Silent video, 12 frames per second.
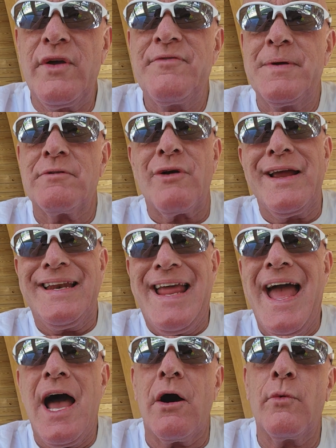We've been right
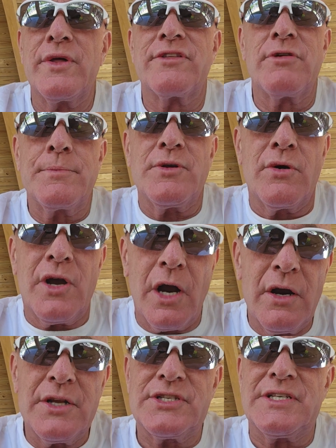now with
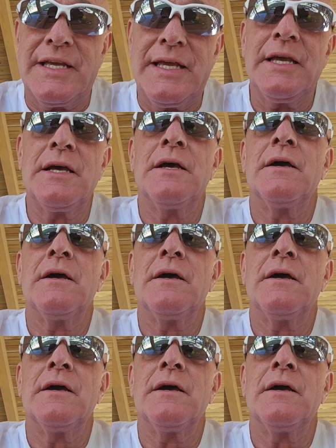cryptocurrency,